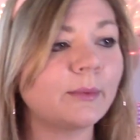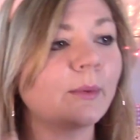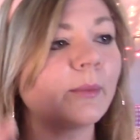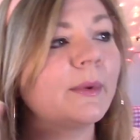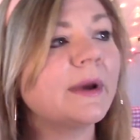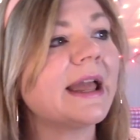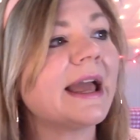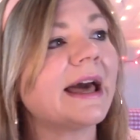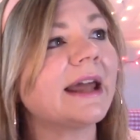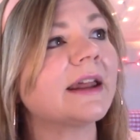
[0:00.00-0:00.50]

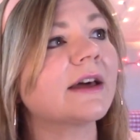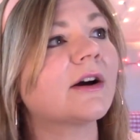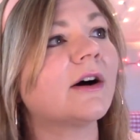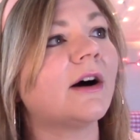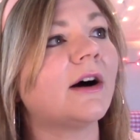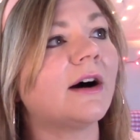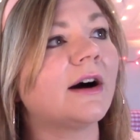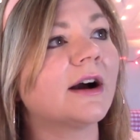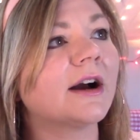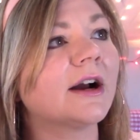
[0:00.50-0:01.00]
we had a
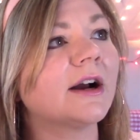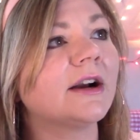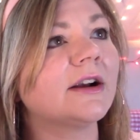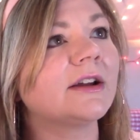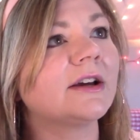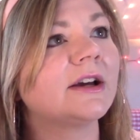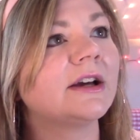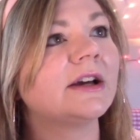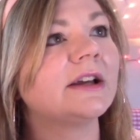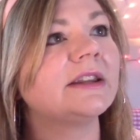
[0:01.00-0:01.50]

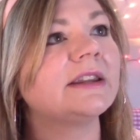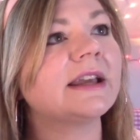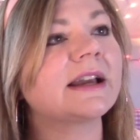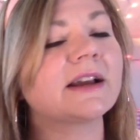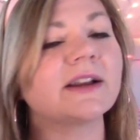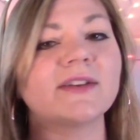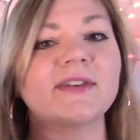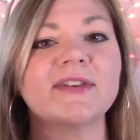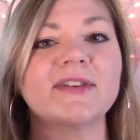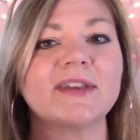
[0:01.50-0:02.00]
card
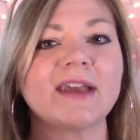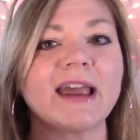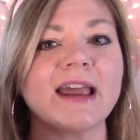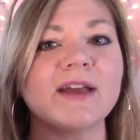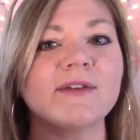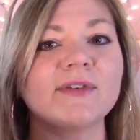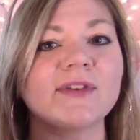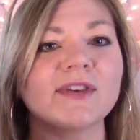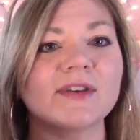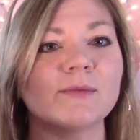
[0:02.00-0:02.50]
that could
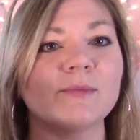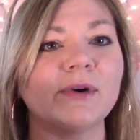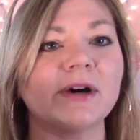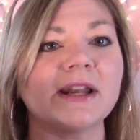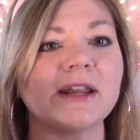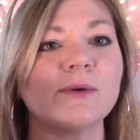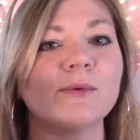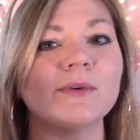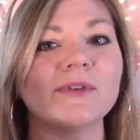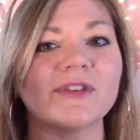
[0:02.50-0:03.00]
save
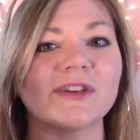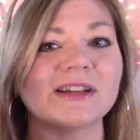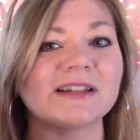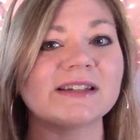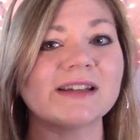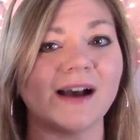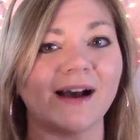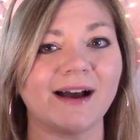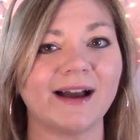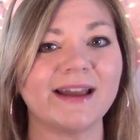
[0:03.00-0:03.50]
somebody who was, like,
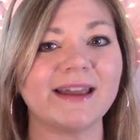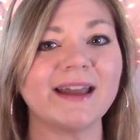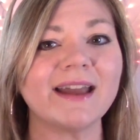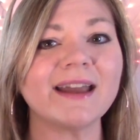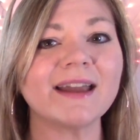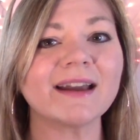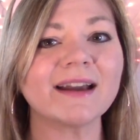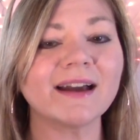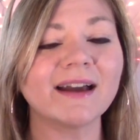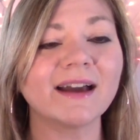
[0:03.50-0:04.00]

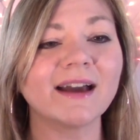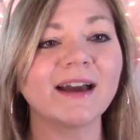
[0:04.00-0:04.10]
dying.